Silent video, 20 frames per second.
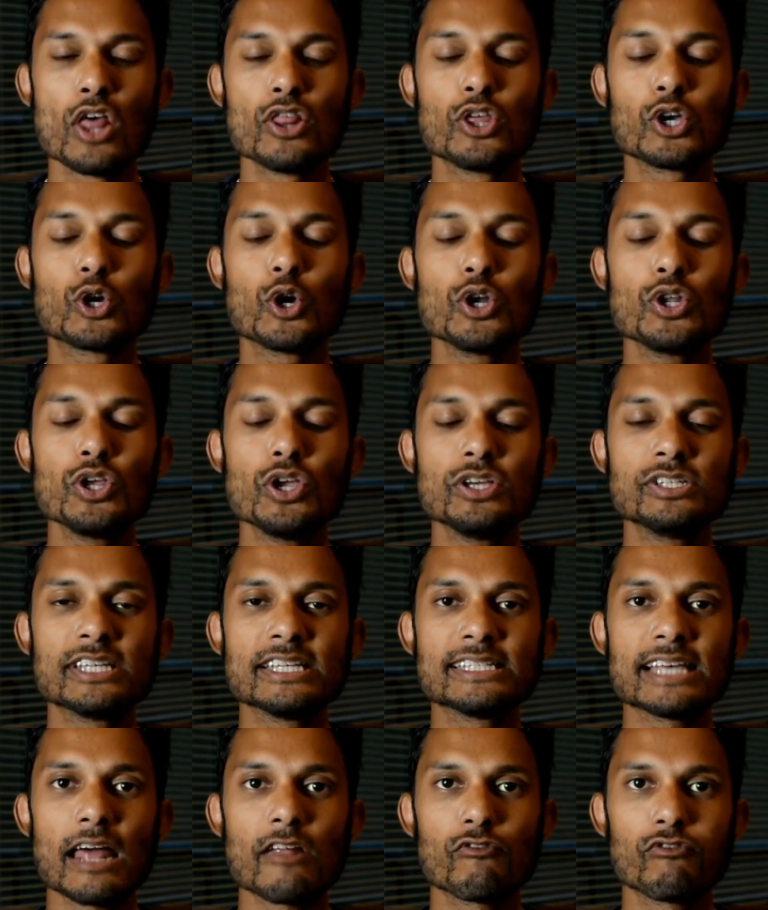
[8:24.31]
The good news
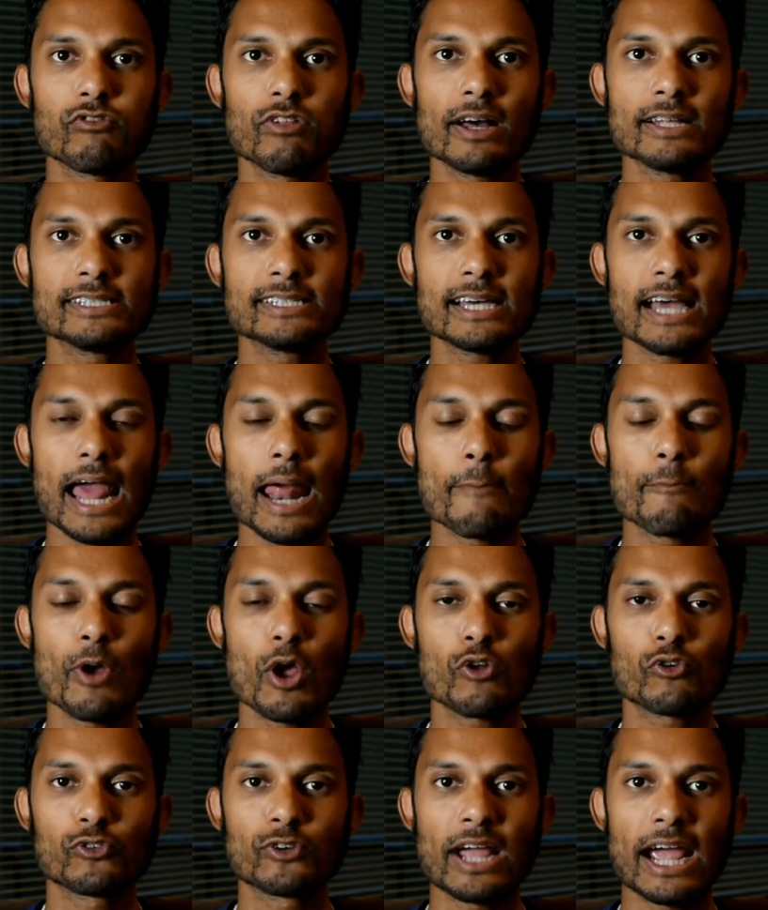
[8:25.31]
is that Flutter and
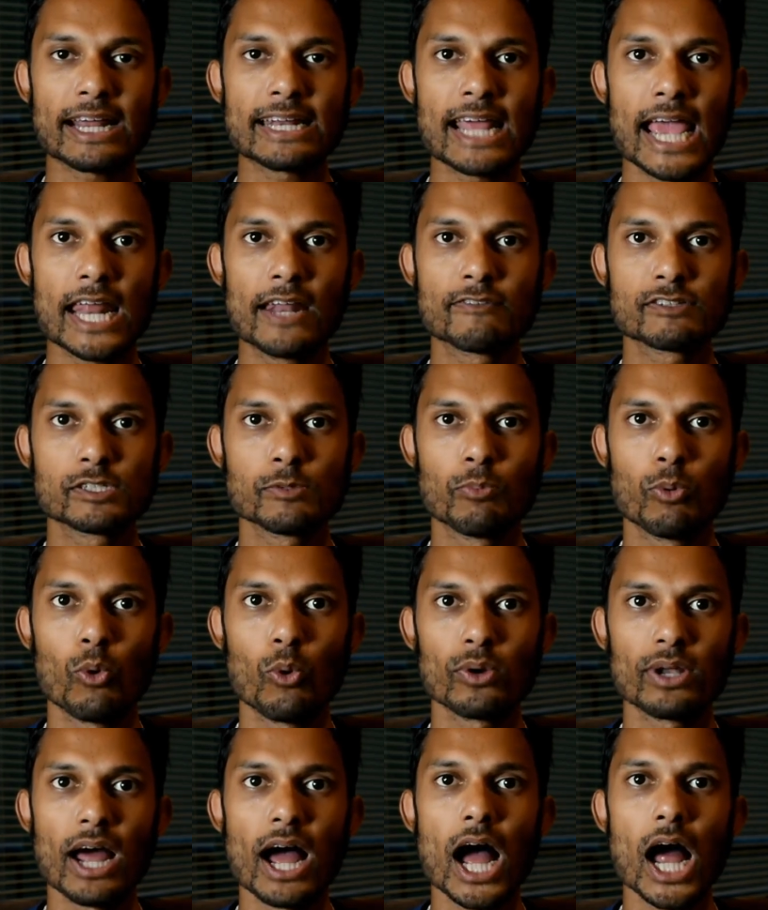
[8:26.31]
both React Native
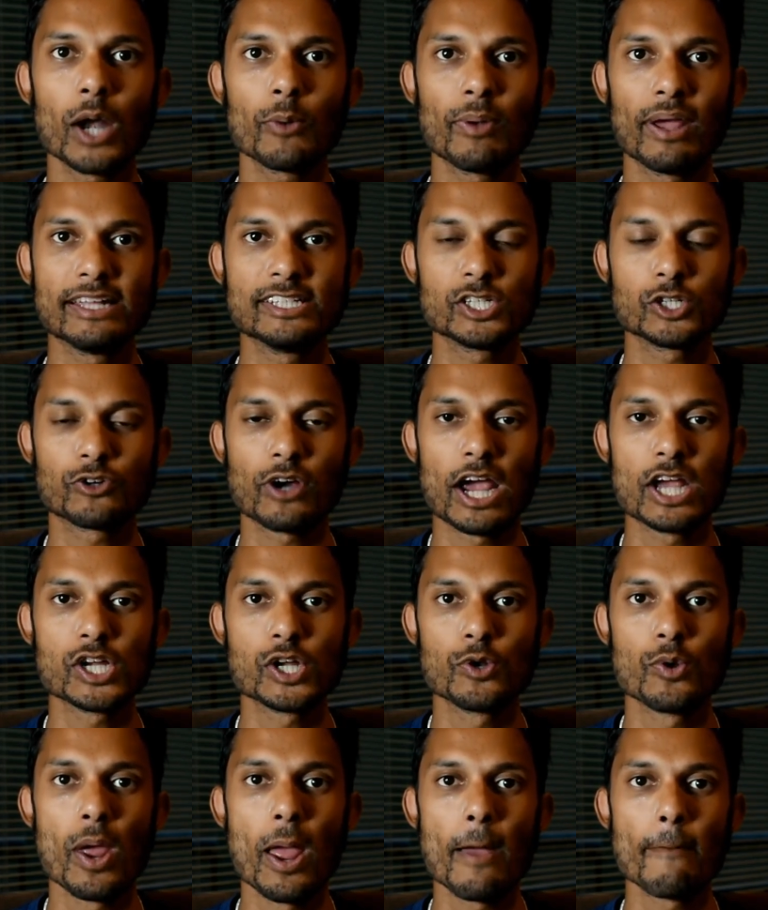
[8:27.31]
support hardware
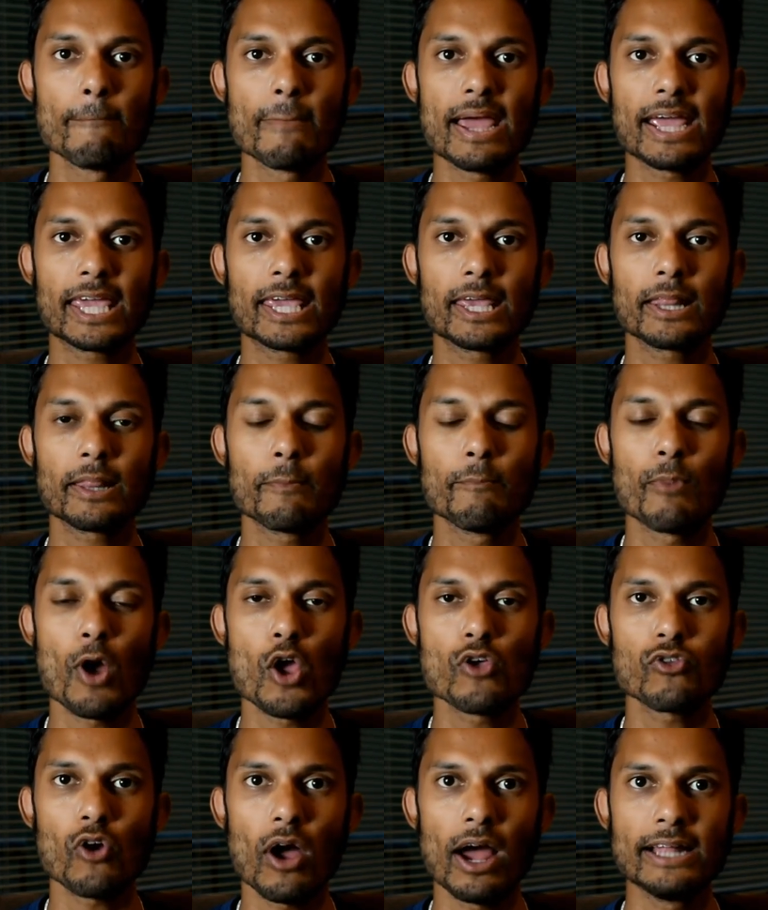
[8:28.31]
integration, making them
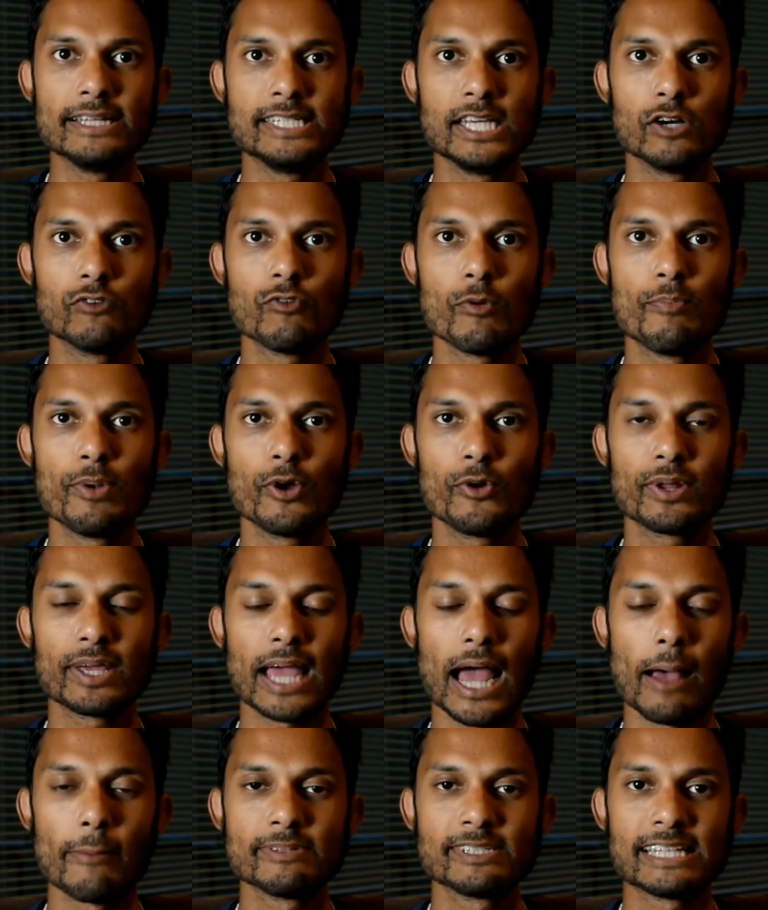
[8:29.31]
both ideal for building
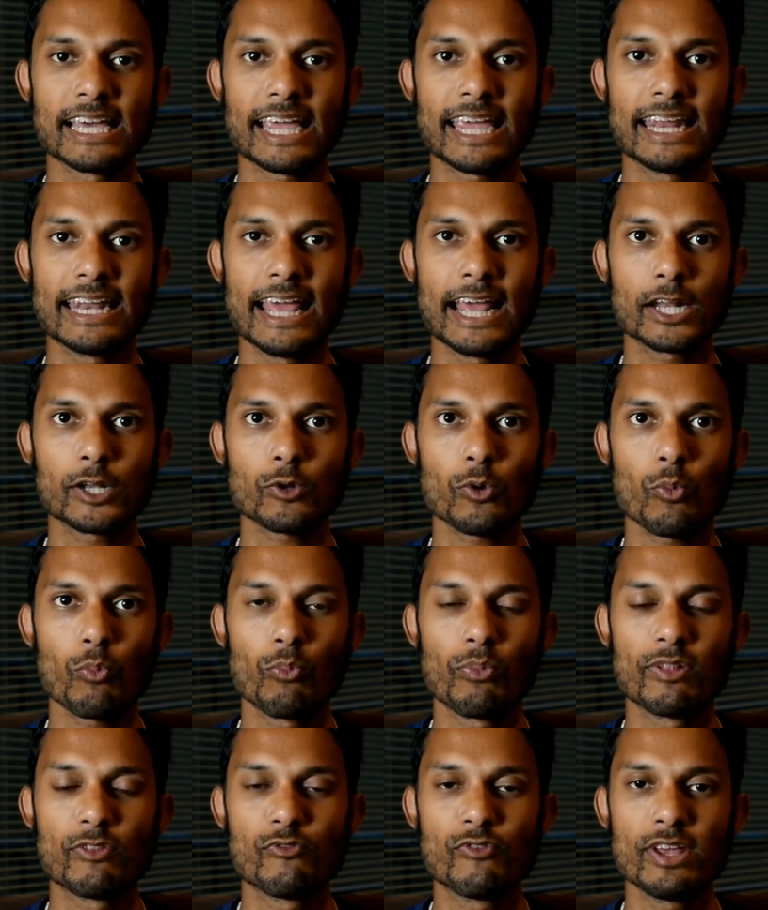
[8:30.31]
apps that connect
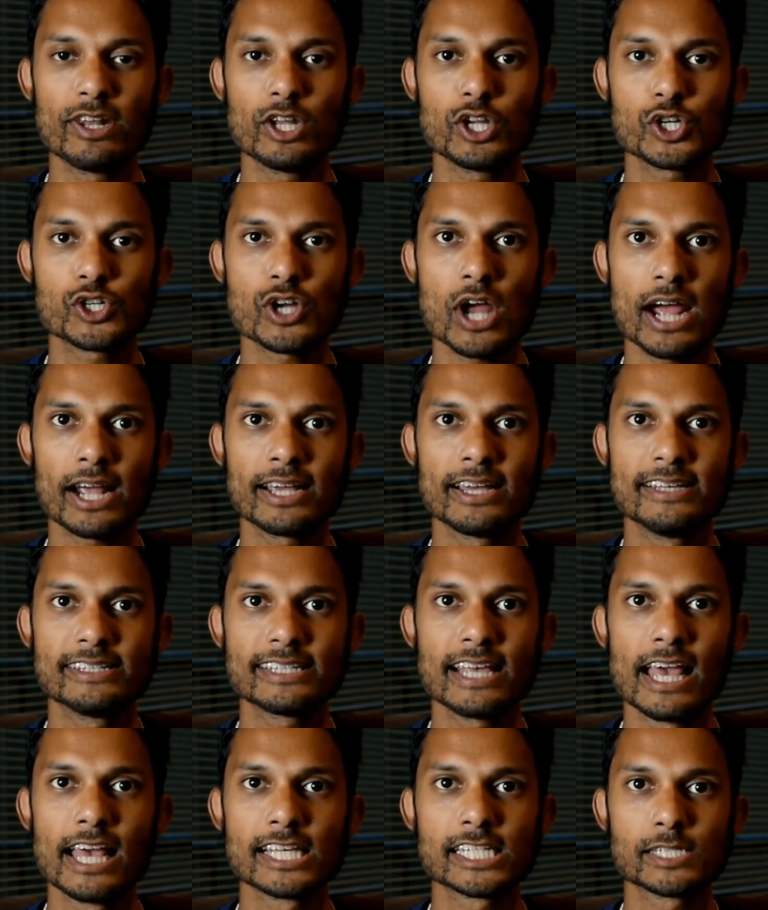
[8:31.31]
with fitness
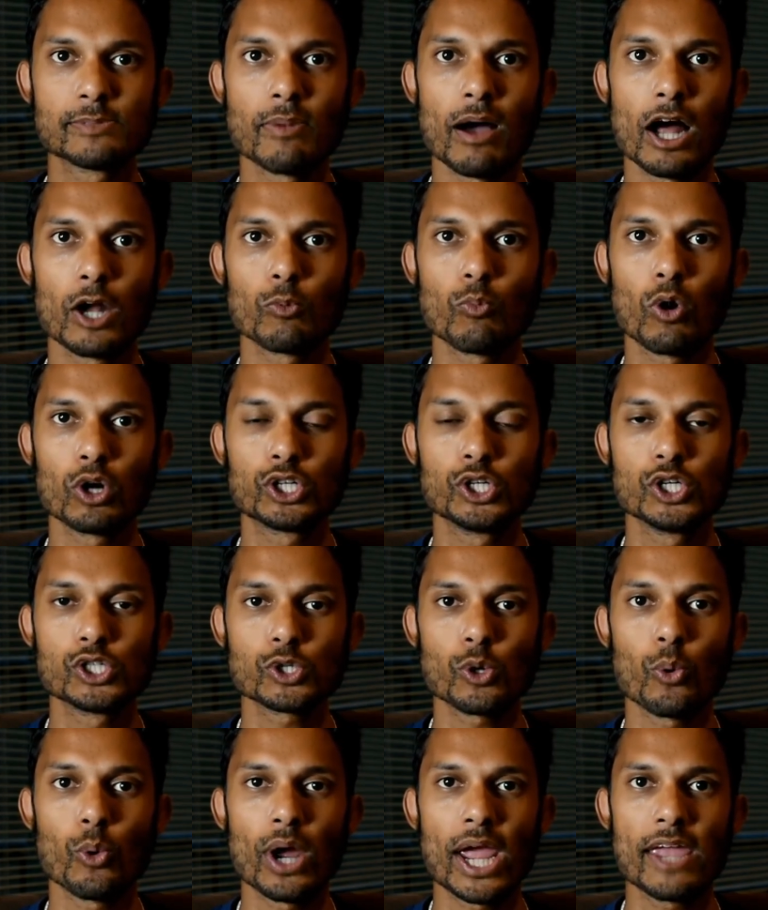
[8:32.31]
trackers,
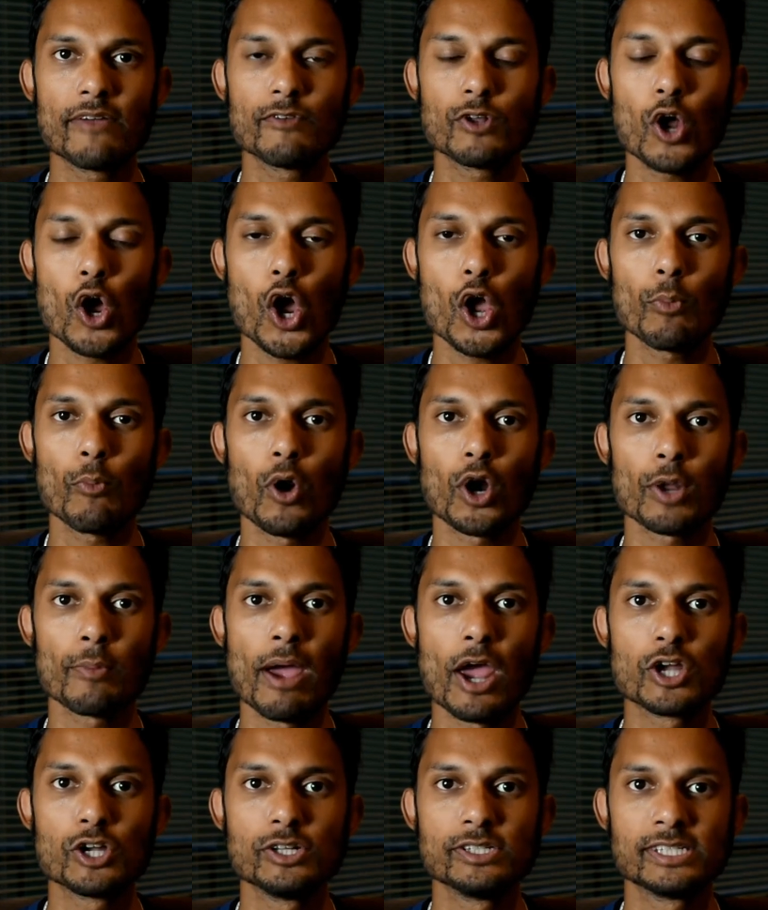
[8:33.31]
smartwatches, or even home
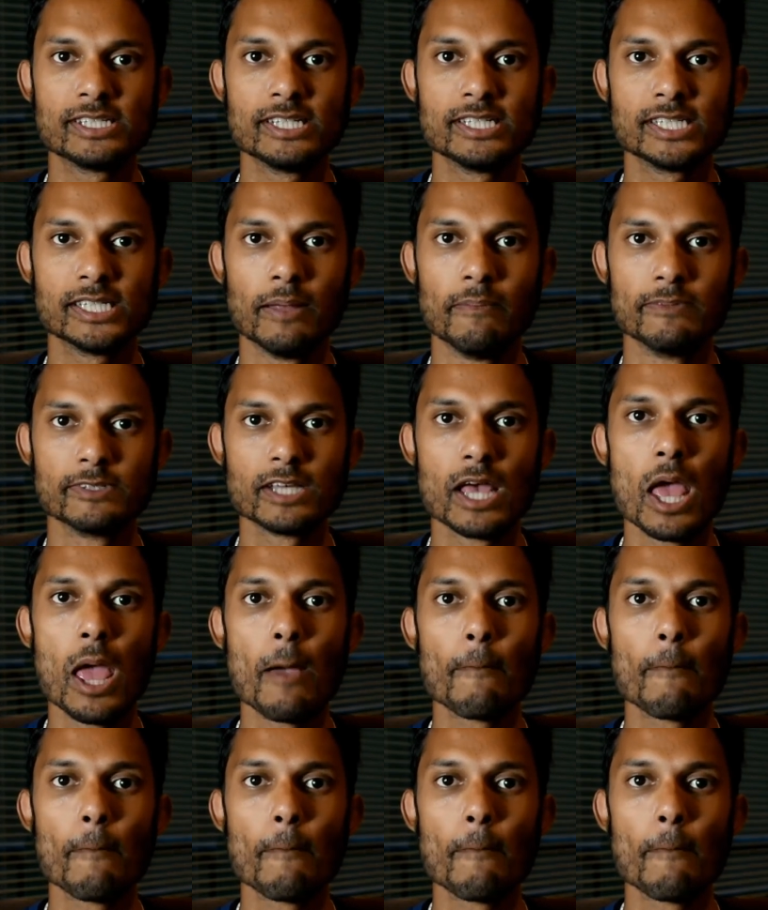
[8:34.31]
automation systems.